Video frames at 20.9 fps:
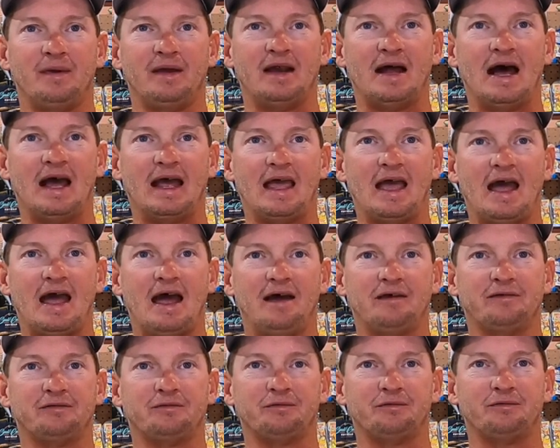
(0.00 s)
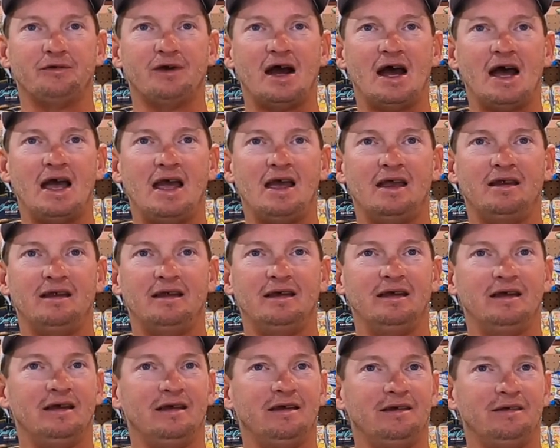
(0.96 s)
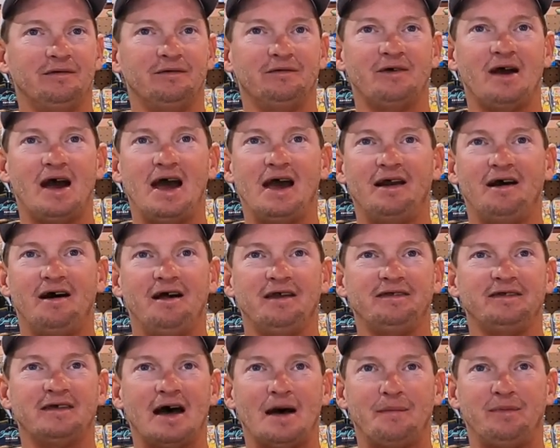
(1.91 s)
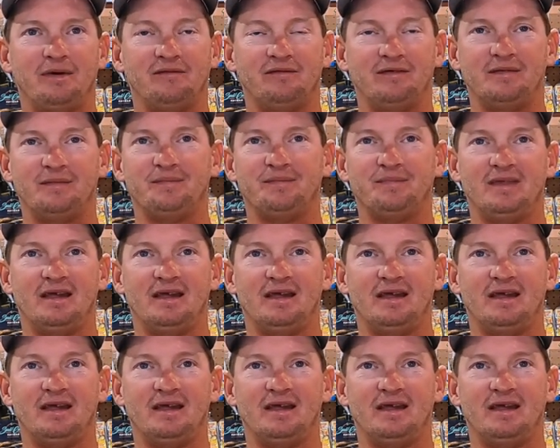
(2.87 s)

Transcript: and I cast right on top of him,